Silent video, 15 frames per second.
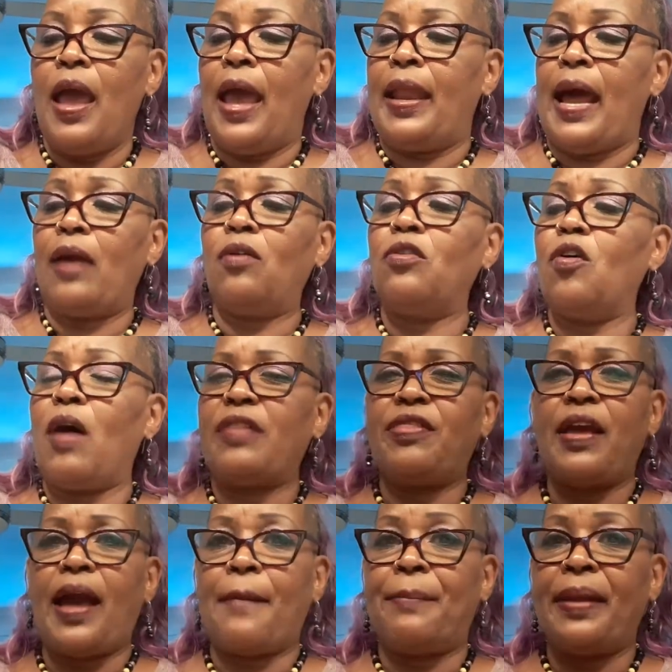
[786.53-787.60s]
I don't know. I
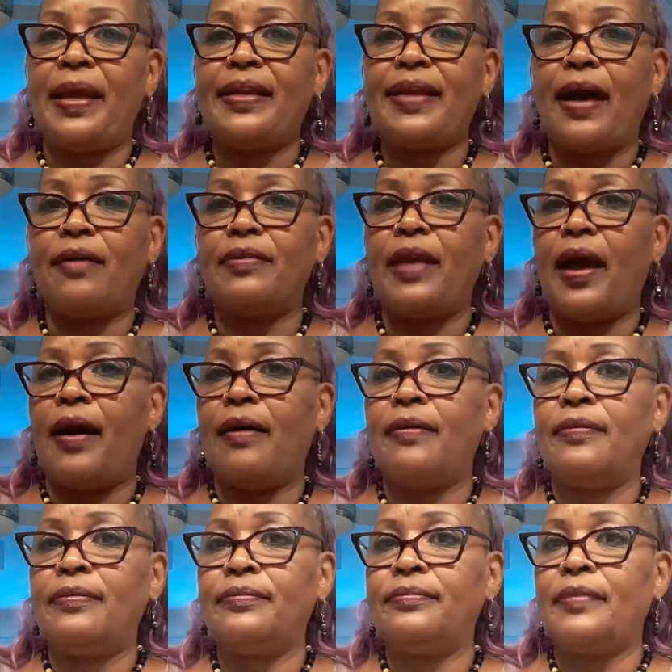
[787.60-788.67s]
think I blinked out,
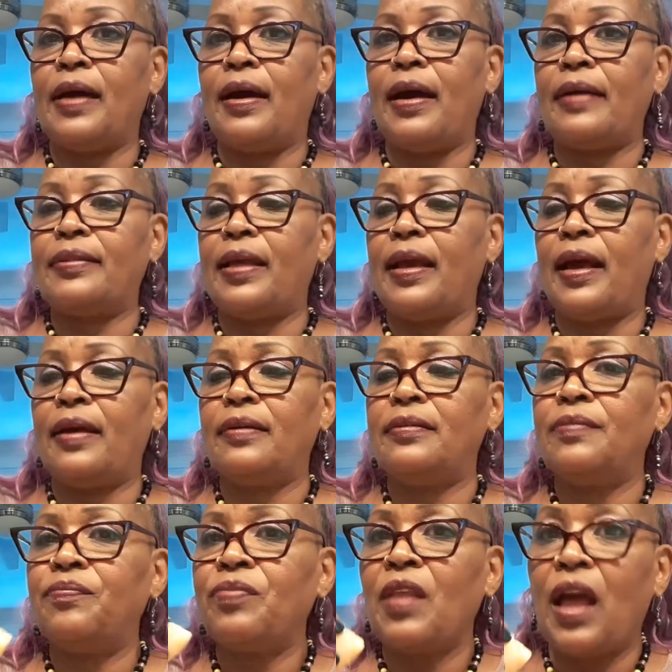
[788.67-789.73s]
y'all. I
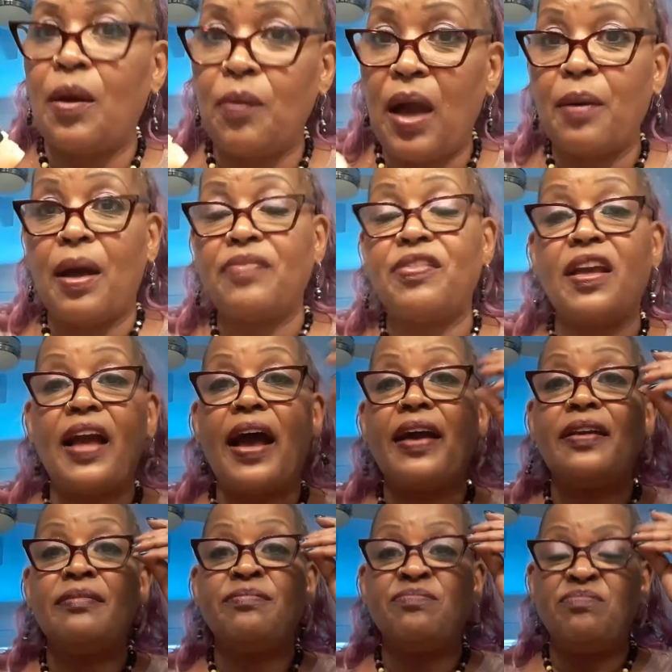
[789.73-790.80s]
blinked
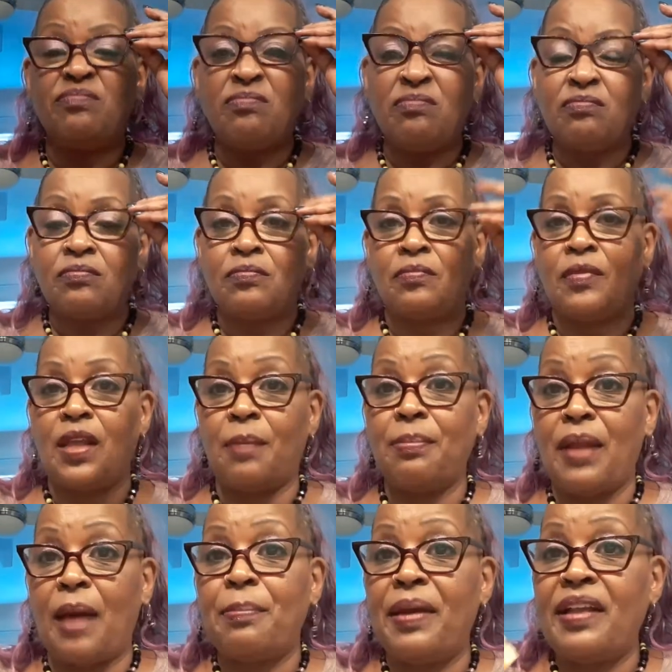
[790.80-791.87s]
out.
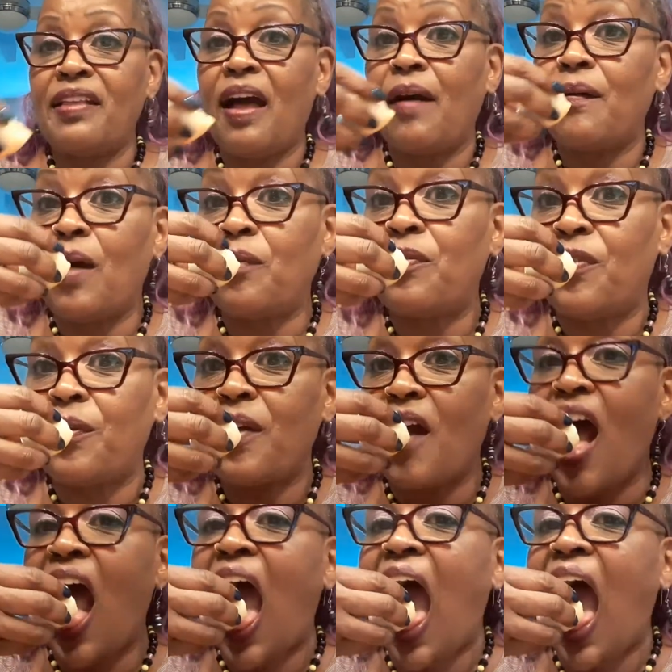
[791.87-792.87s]
I'm for real.